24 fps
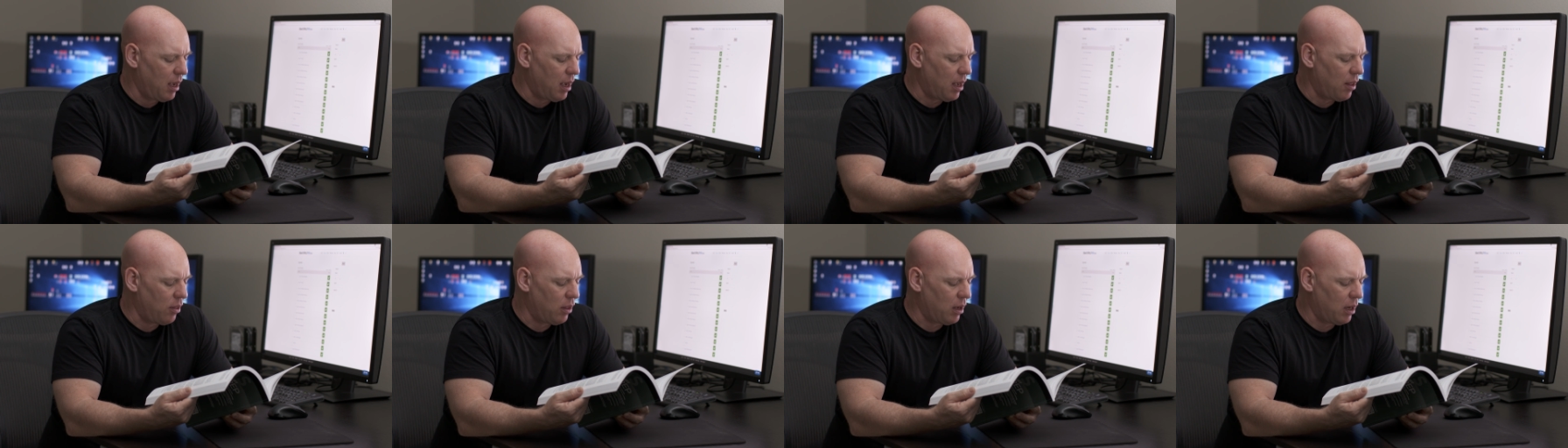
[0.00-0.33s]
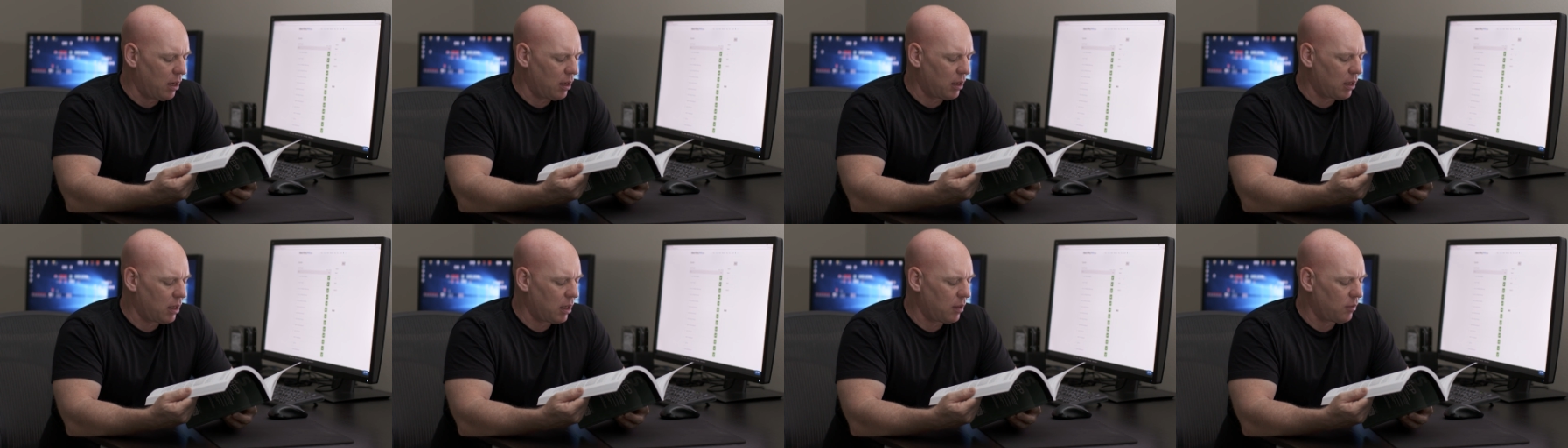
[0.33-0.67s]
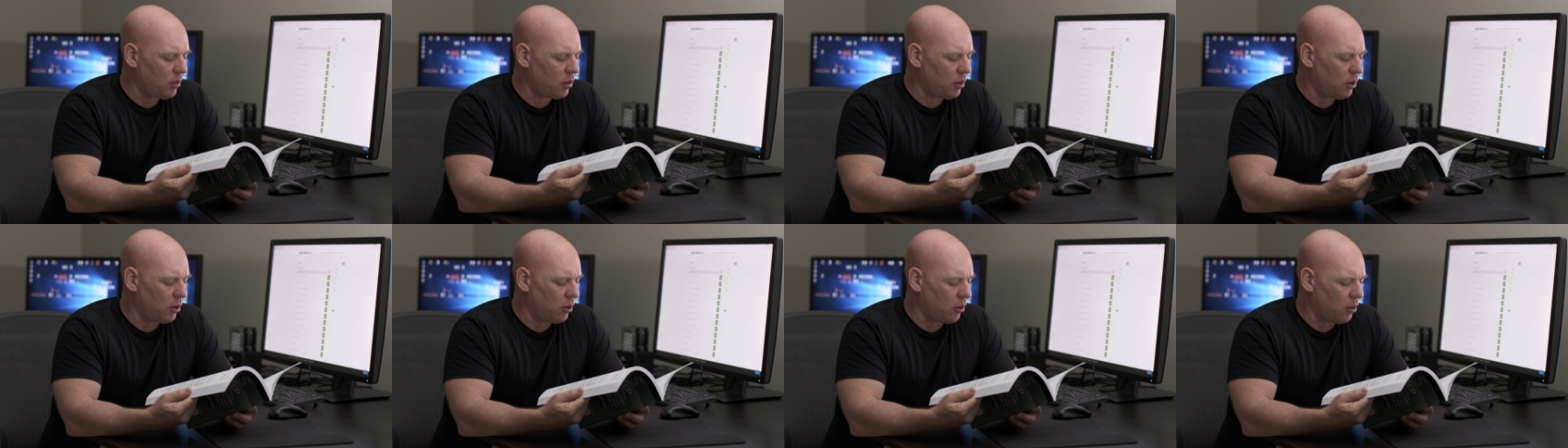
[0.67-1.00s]
and then it
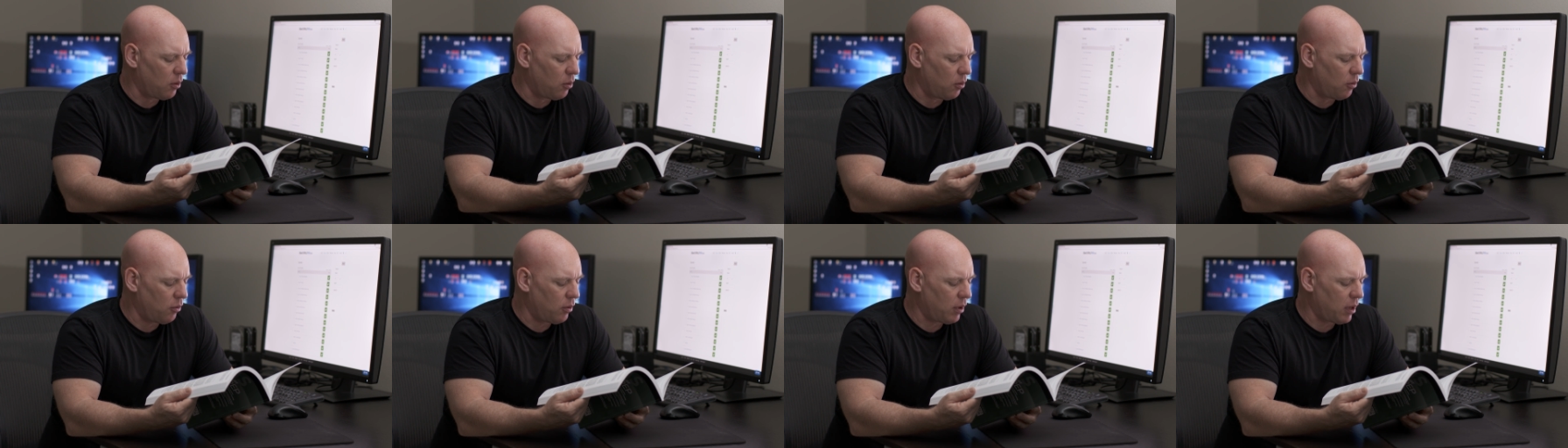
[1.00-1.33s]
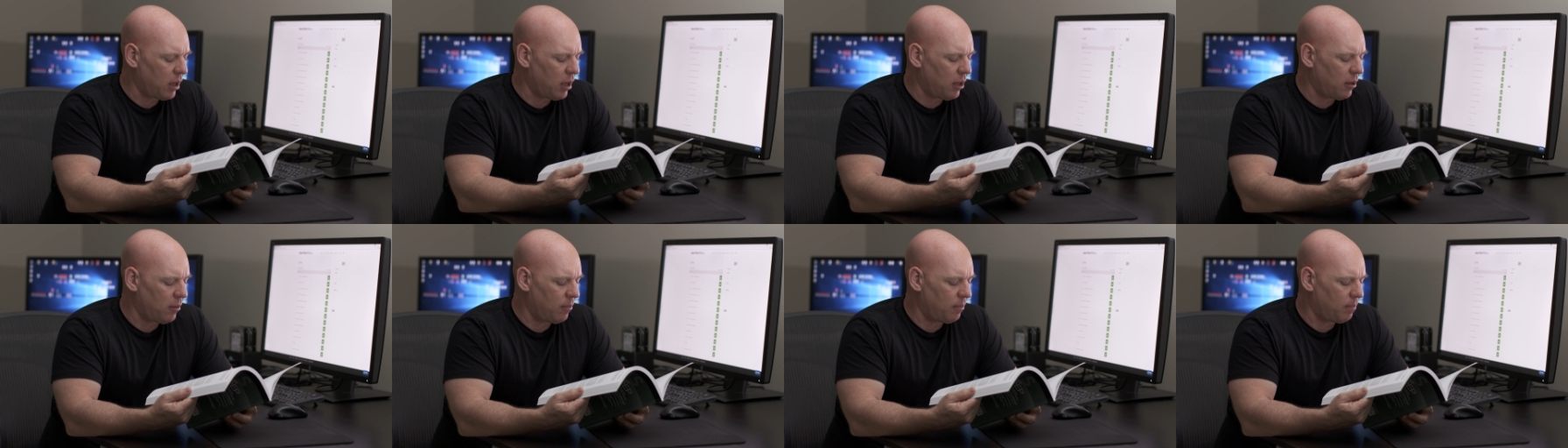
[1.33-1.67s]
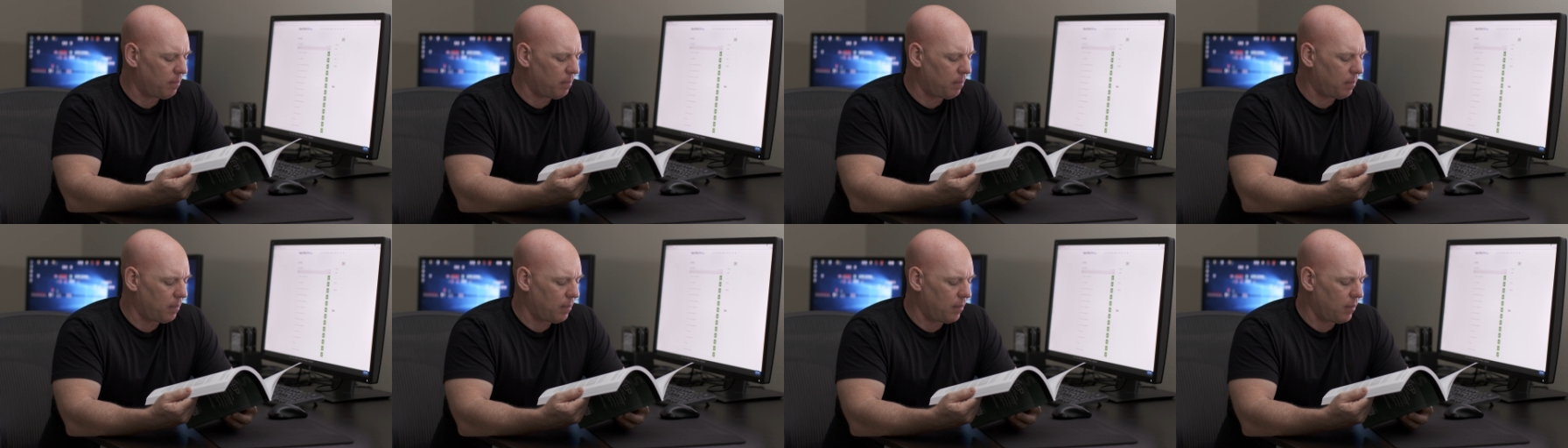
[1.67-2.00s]
gives you um,
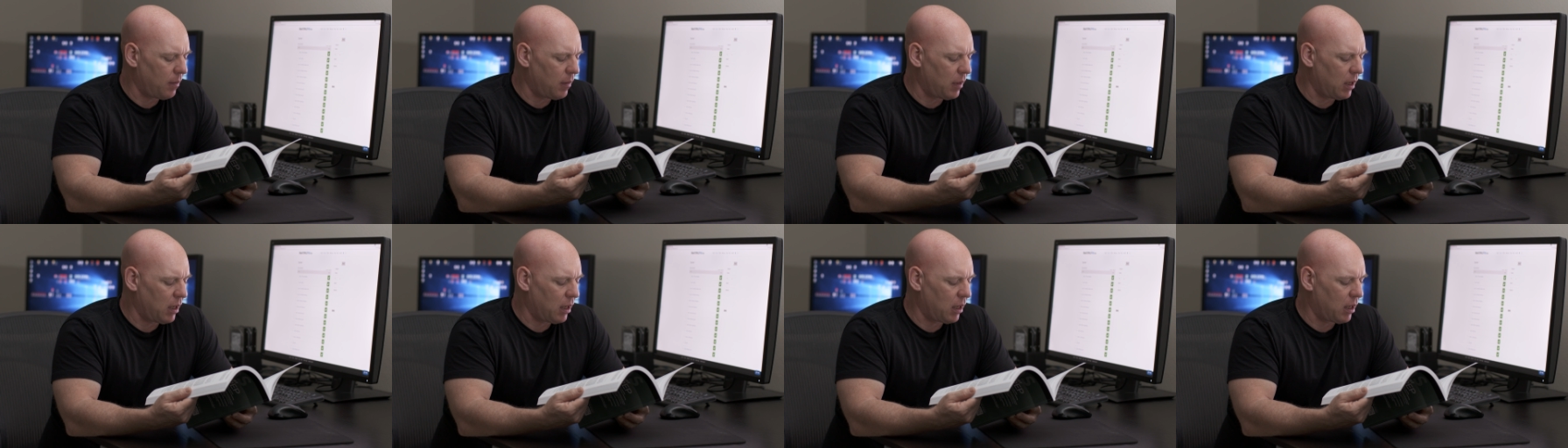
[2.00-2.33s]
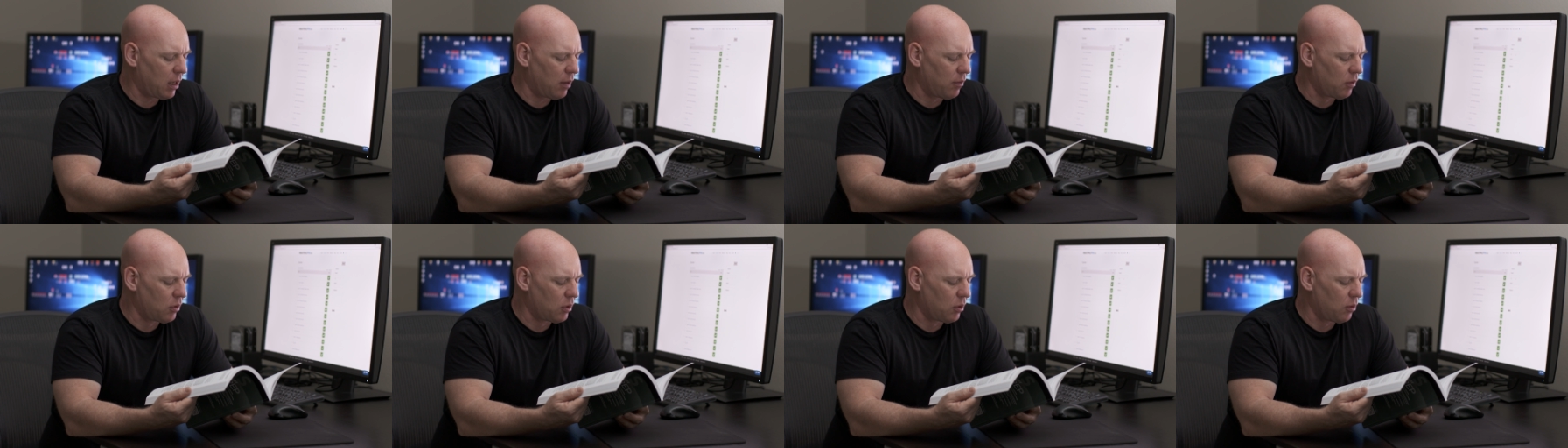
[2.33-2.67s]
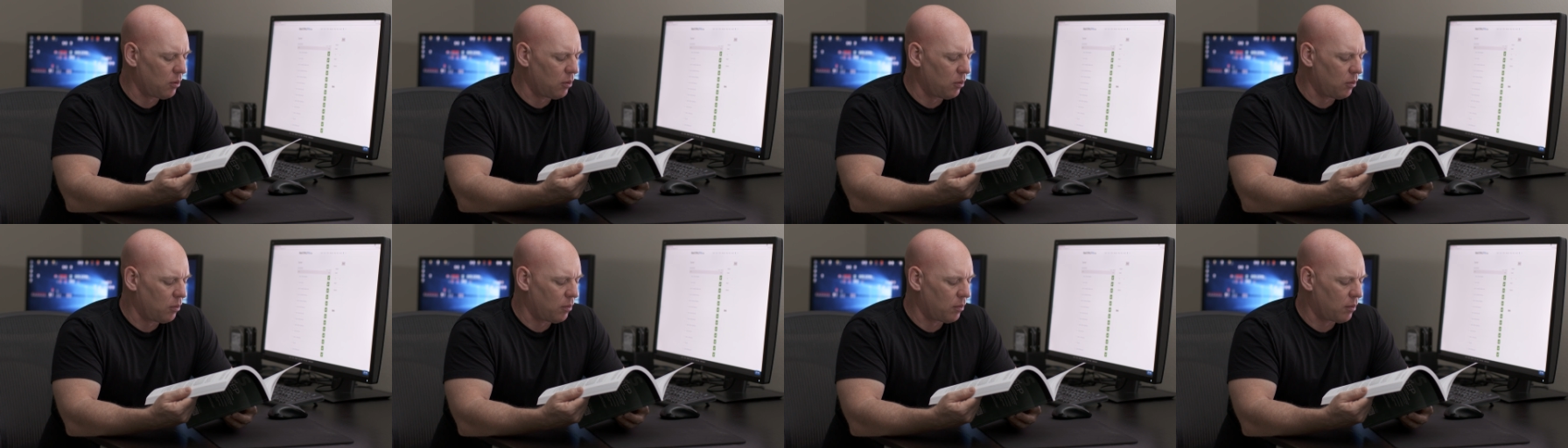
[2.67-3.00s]
it gives
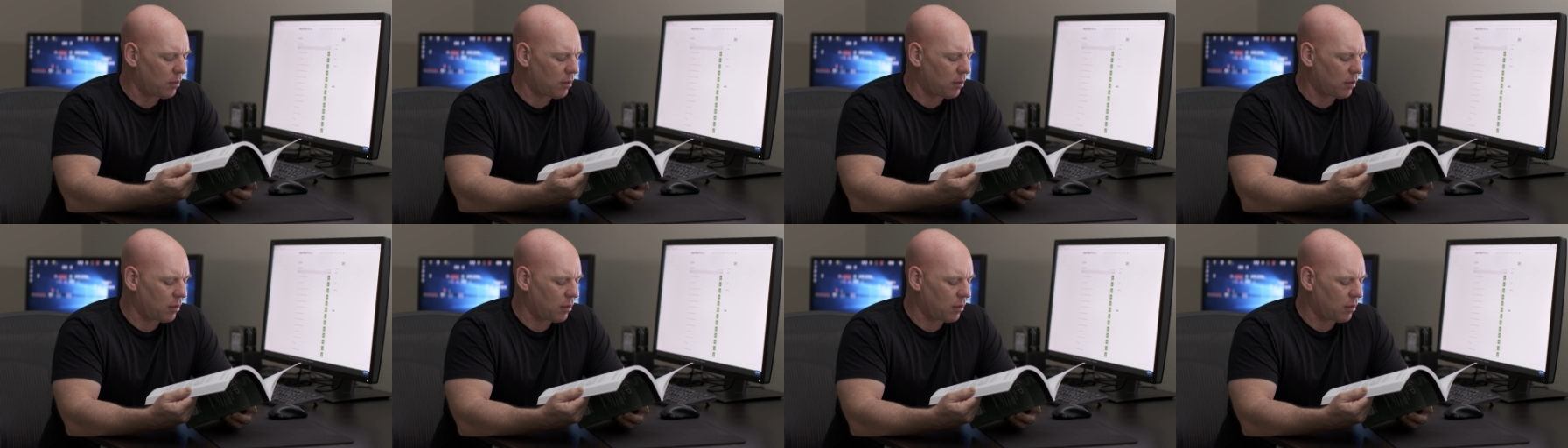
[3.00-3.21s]
you